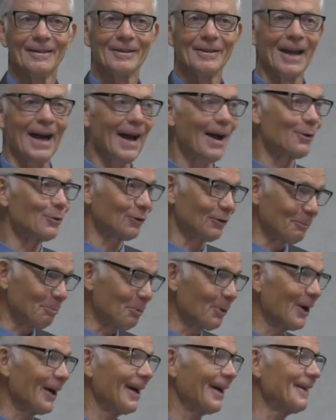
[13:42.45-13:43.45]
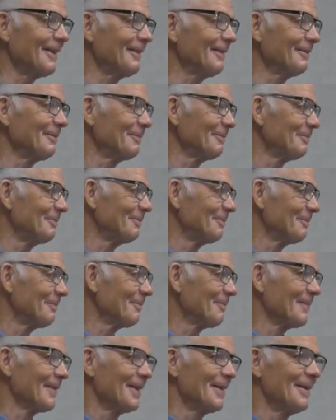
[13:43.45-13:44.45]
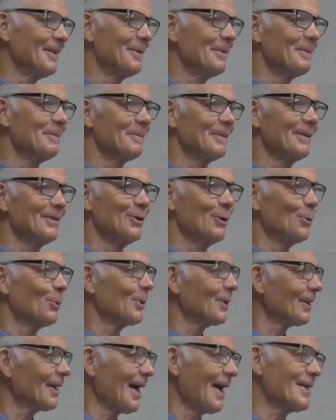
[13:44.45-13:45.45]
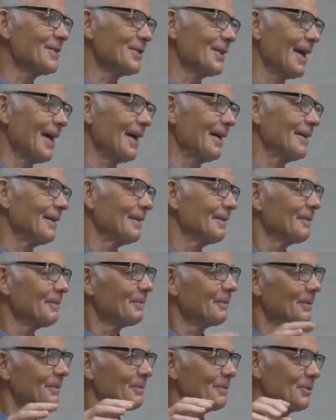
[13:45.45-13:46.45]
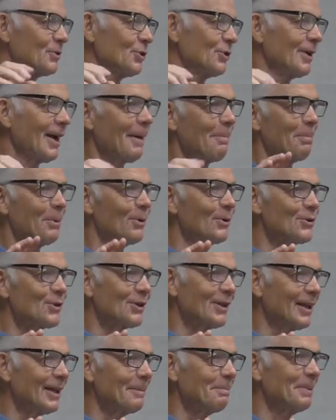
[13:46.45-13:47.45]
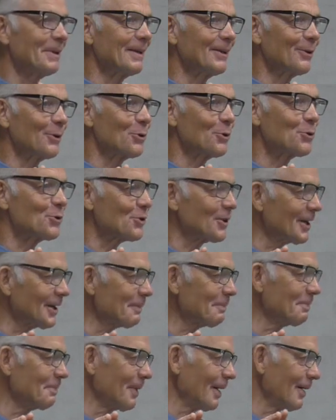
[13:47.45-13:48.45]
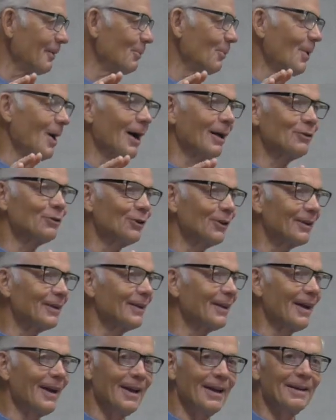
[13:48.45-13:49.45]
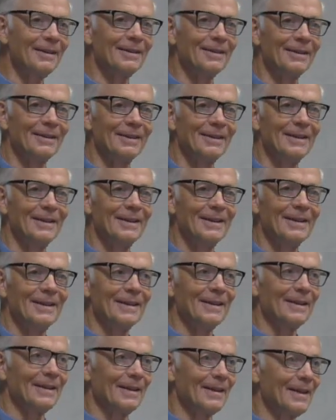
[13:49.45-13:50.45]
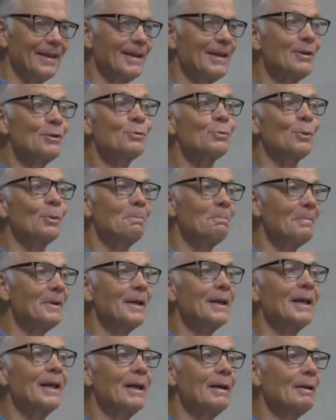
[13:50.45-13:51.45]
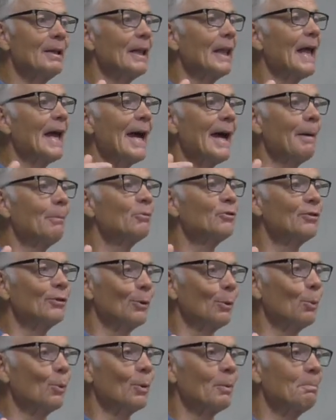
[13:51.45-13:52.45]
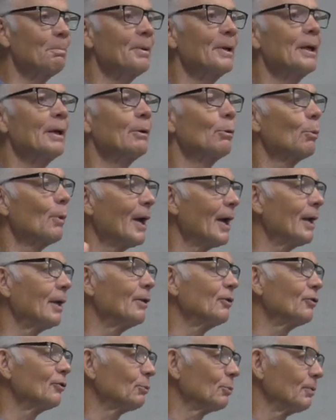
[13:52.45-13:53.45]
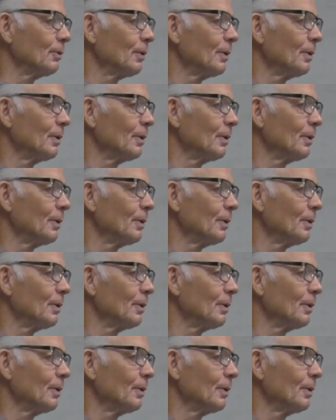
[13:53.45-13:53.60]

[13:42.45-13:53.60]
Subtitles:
House of bread. Do you realize that shepherds keeping their sheep by watch at night? These were many lambs that were being raised